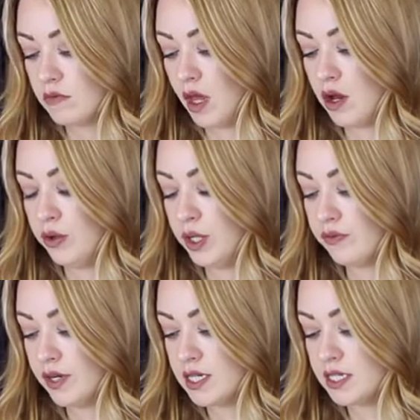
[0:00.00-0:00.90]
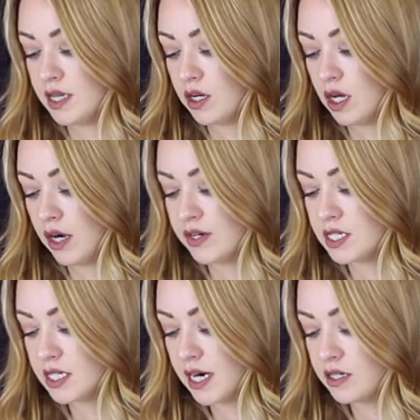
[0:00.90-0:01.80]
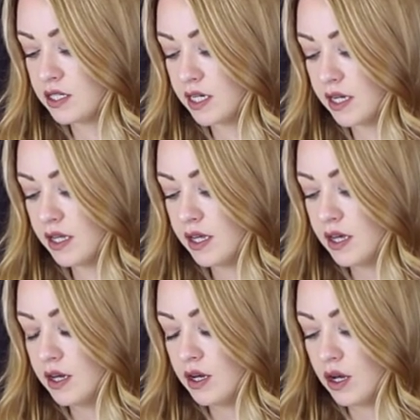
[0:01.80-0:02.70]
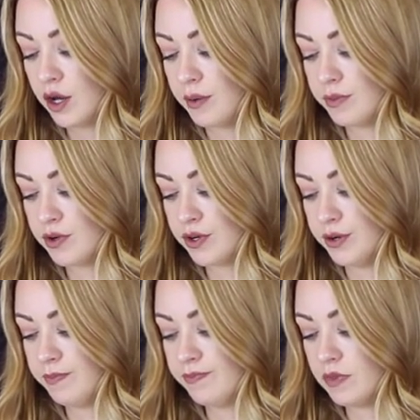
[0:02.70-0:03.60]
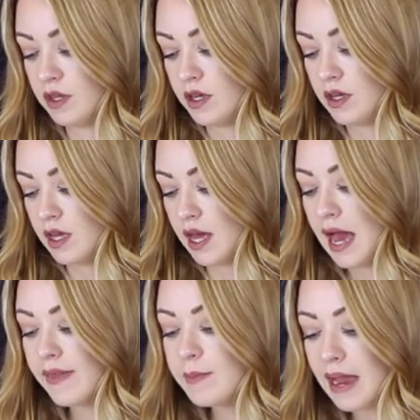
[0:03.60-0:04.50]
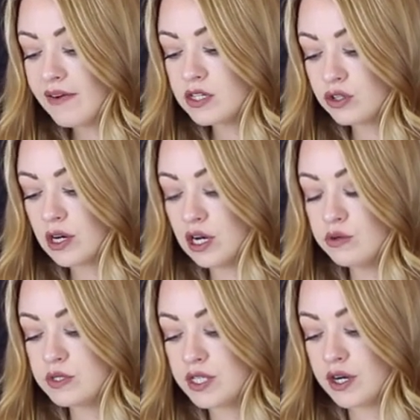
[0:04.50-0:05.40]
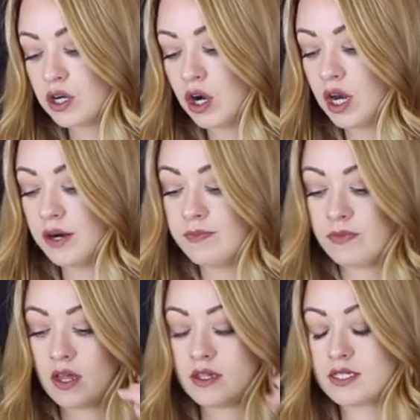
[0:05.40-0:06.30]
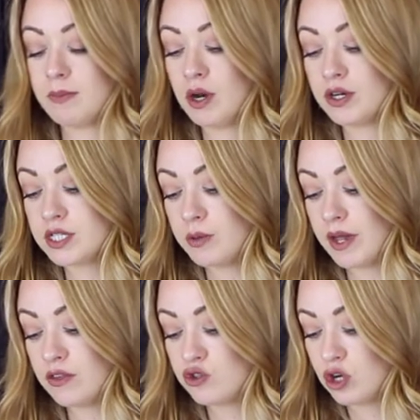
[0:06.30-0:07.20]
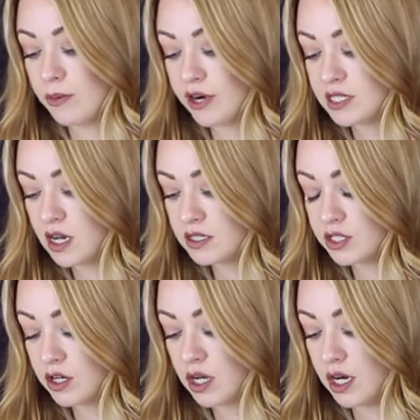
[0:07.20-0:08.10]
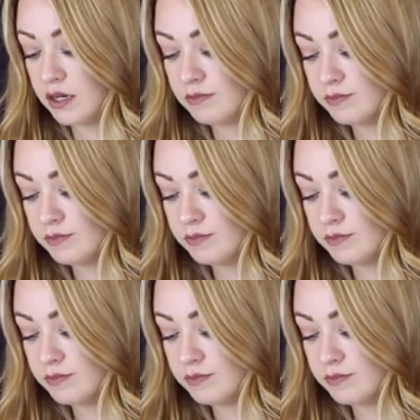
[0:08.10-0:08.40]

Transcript: Oh, you can really see the color is starting to come through. And the berries are going to lose their color, similar to the way the strawberries lost their color.